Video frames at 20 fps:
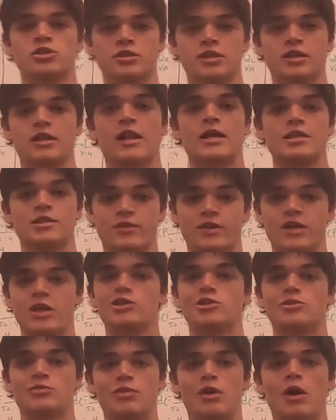to
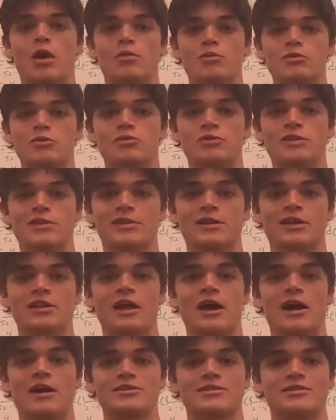classification problems within the
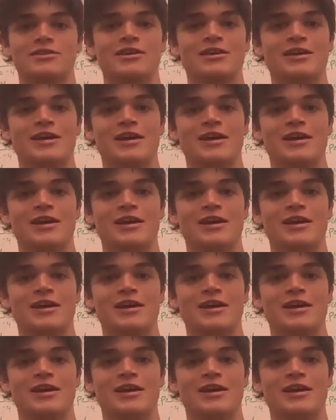class.